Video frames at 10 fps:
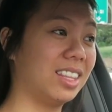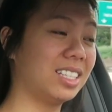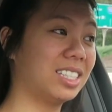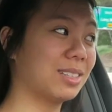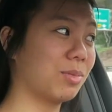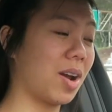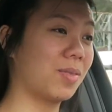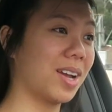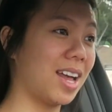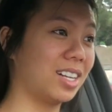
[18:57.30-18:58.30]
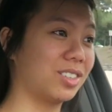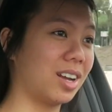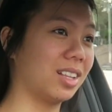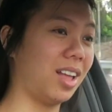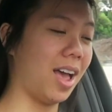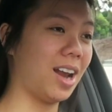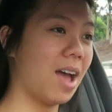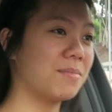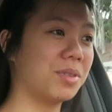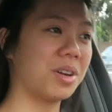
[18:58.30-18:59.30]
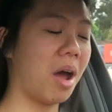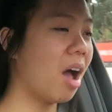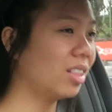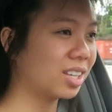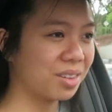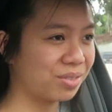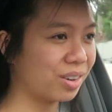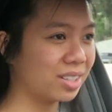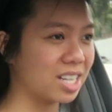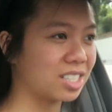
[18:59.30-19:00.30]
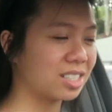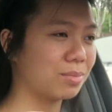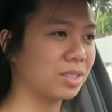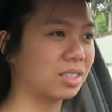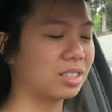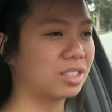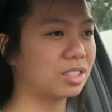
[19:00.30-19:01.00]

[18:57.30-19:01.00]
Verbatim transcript: this is where we gotta draw the line. I'm not looking for a relationship. This is